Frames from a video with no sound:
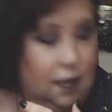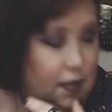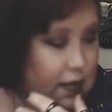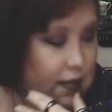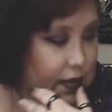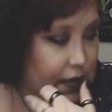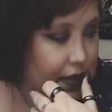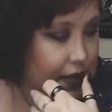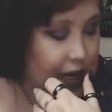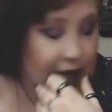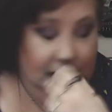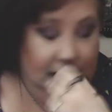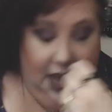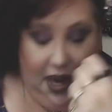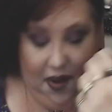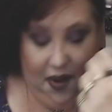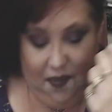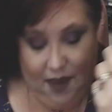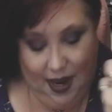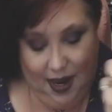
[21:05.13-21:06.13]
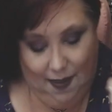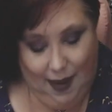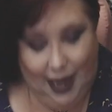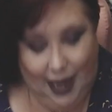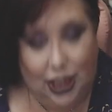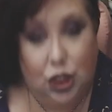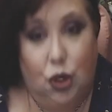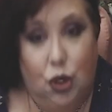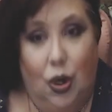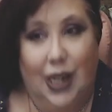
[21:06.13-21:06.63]
that they have made
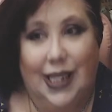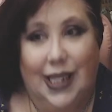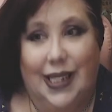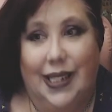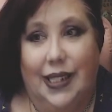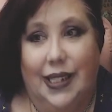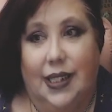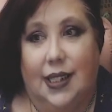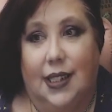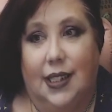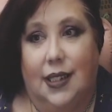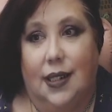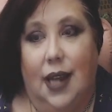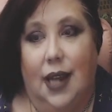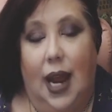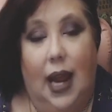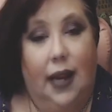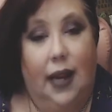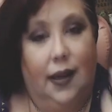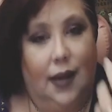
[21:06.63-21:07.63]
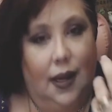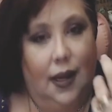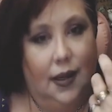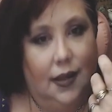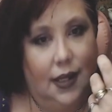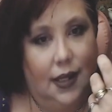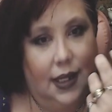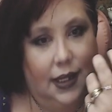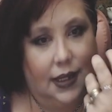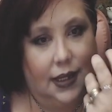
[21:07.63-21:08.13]
bad choices, and
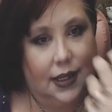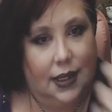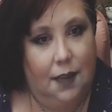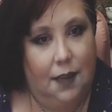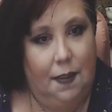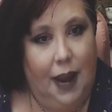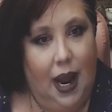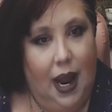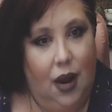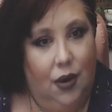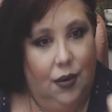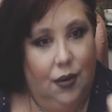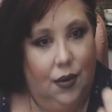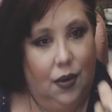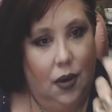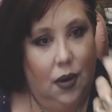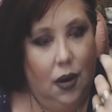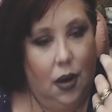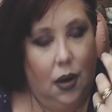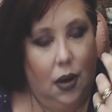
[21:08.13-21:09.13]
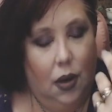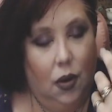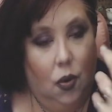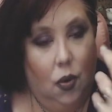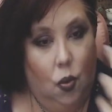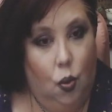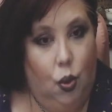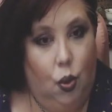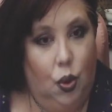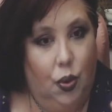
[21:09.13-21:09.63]
it's about,
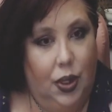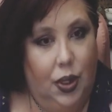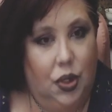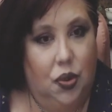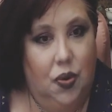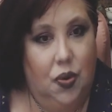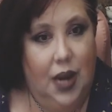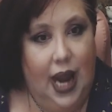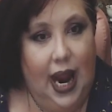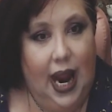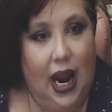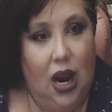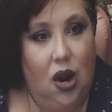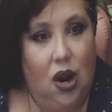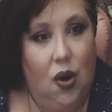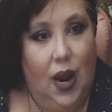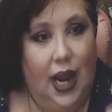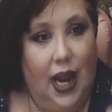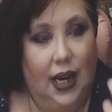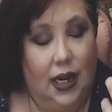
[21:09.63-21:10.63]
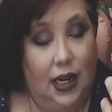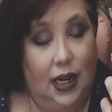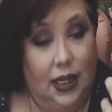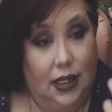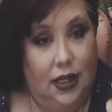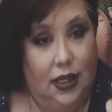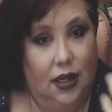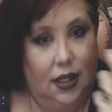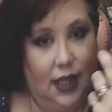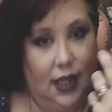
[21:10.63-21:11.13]
what do we do now? And
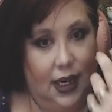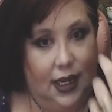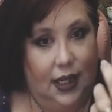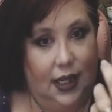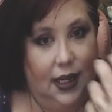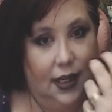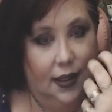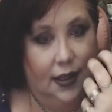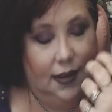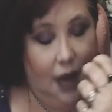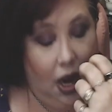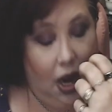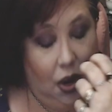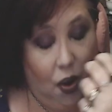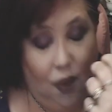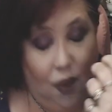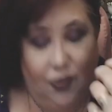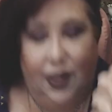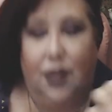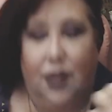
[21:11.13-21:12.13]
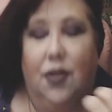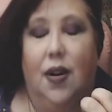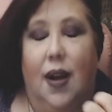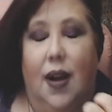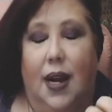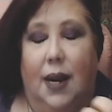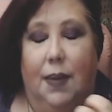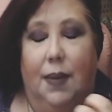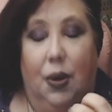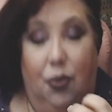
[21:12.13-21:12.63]
hopefully they're not going
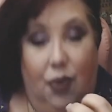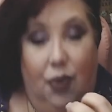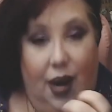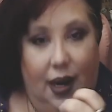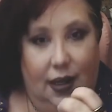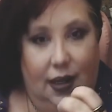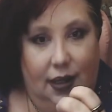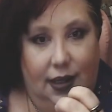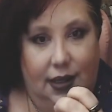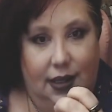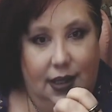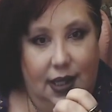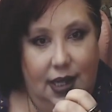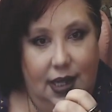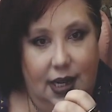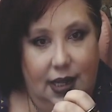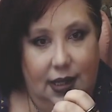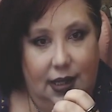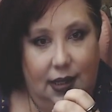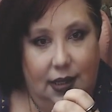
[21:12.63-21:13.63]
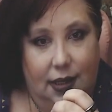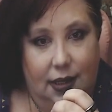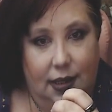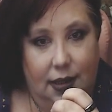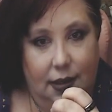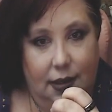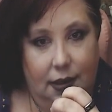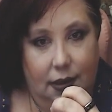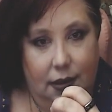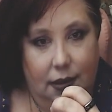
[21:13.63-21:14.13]
to be reckless in this.
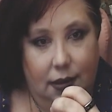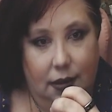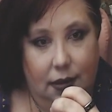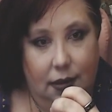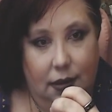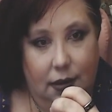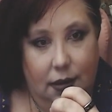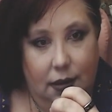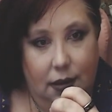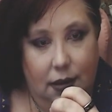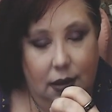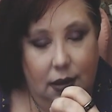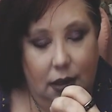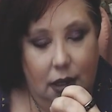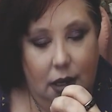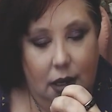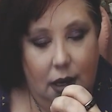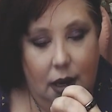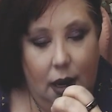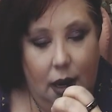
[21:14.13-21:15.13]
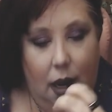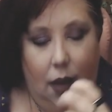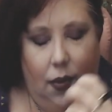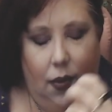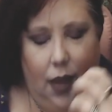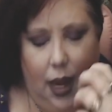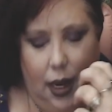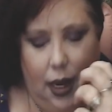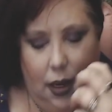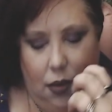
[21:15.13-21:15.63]

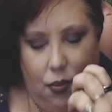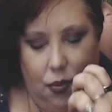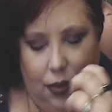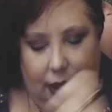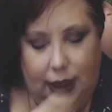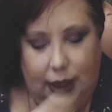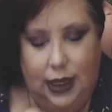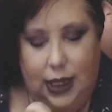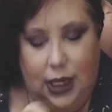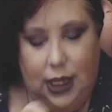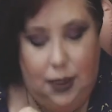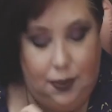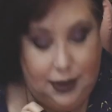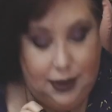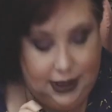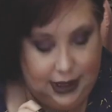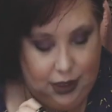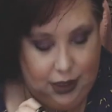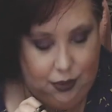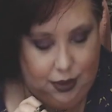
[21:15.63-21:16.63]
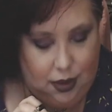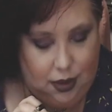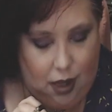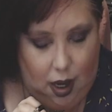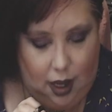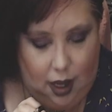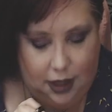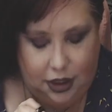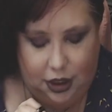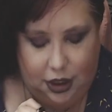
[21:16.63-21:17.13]
They really need to proceed with
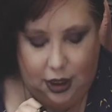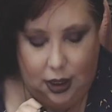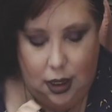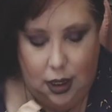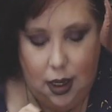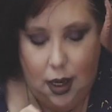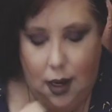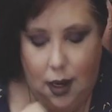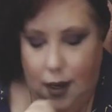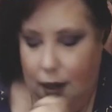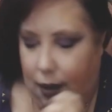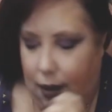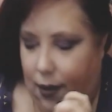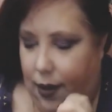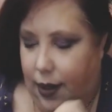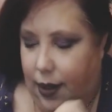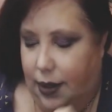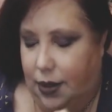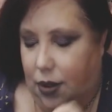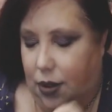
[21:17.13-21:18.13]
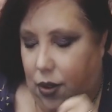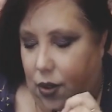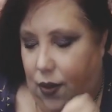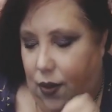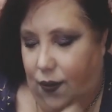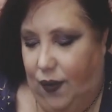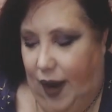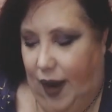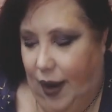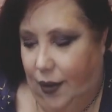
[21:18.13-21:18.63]
caution. This
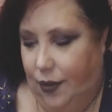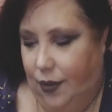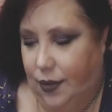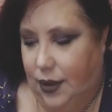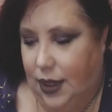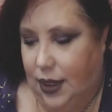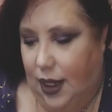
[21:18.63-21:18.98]
newfound